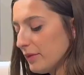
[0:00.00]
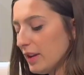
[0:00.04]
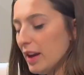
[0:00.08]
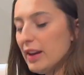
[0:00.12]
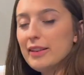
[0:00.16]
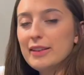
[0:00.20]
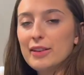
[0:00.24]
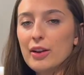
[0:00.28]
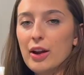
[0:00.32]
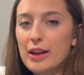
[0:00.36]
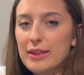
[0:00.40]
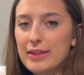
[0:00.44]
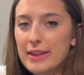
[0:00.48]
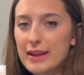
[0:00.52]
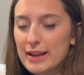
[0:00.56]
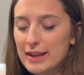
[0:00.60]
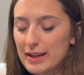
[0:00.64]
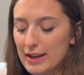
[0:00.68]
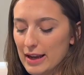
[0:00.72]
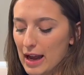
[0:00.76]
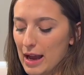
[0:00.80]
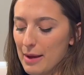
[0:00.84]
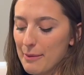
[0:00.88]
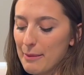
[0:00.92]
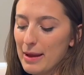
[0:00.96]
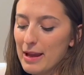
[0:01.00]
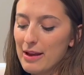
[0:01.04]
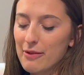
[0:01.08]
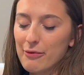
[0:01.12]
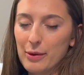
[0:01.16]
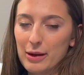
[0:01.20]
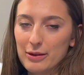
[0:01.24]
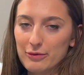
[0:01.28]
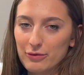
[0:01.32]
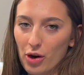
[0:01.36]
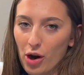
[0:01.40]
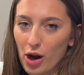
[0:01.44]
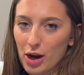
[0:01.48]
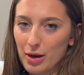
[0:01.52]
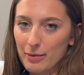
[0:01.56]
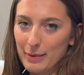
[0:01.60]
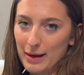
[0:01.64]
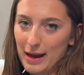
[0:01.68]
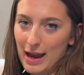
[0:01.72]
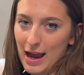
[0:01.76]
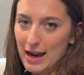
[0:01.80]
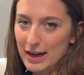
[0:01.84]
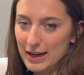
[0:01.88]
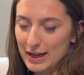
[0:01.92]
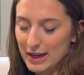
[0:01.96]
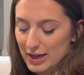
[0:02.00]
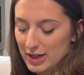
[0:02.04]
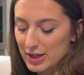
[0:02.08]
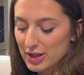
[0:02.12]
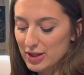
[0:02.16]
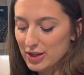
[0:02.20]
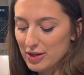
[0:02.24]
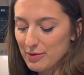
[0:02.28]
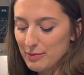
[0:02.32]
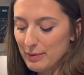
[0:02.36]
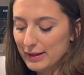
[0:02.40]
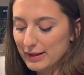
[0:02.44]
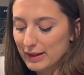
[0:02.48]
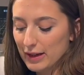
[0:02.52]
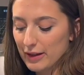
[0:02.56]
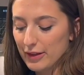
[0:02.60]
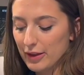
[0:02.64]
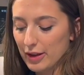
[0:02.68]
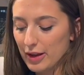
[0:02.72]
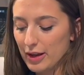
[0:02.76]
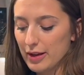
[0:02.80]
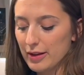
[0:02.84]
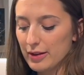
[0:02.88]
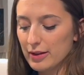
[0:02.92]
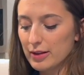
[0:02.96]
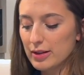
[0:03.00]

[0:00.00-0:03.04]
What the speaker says: So I think I may have went wrong by adding in too much of the